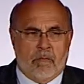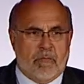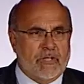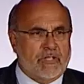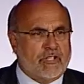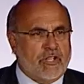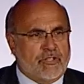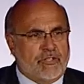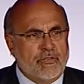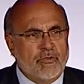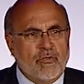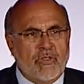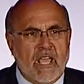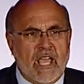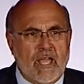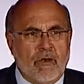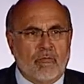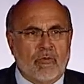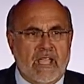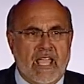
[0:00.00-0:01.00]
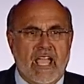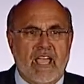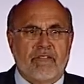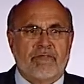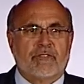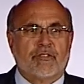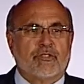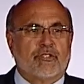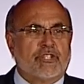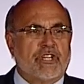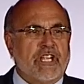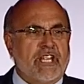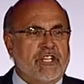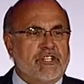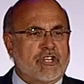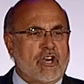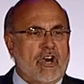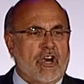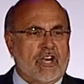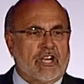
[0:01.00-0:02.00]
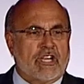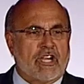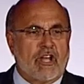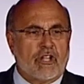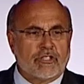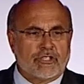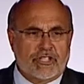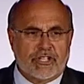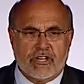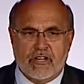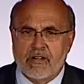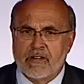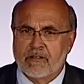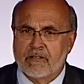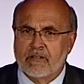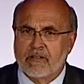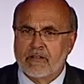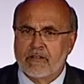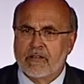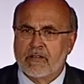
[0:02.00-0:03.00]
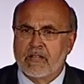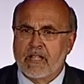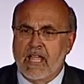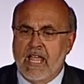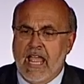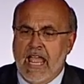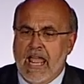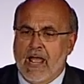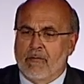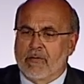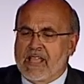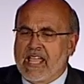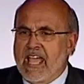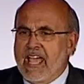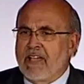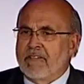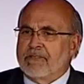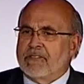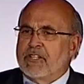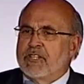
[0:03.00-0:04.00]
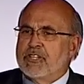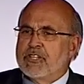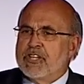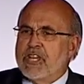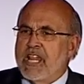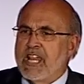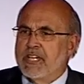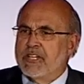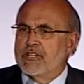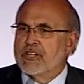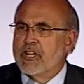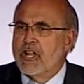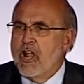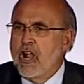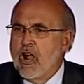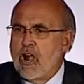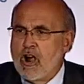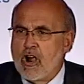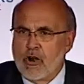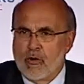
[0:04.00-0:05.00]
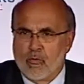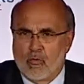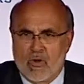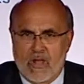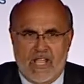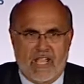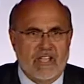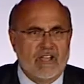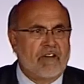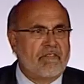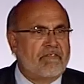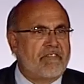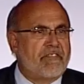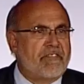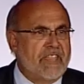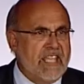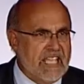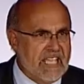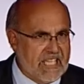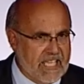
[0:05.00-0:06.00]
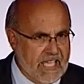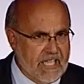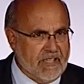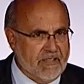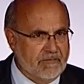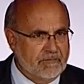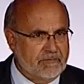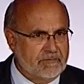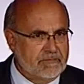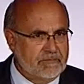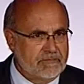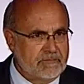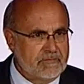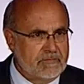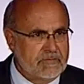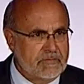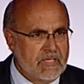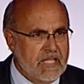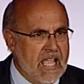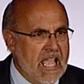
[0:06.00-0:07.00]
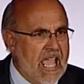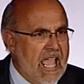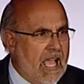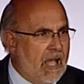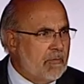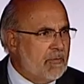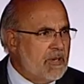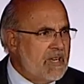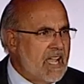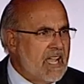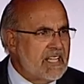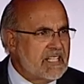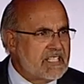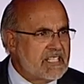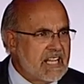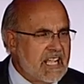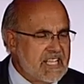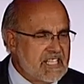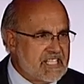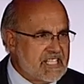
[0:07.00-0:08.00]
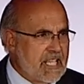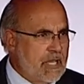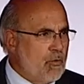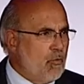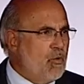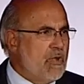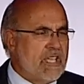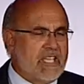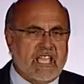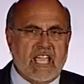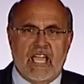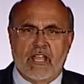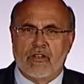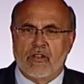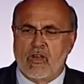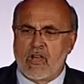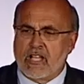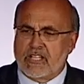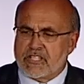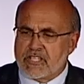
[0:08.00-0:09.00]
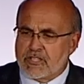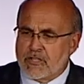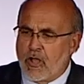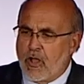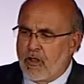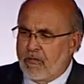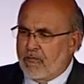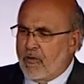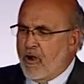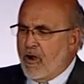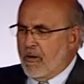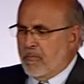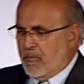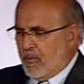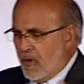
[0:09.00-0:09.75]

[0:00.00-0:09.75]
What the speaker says: But to do that, we have to change our culture and we have to change our way of thinking. Albert Einstein said, "We cannot solve our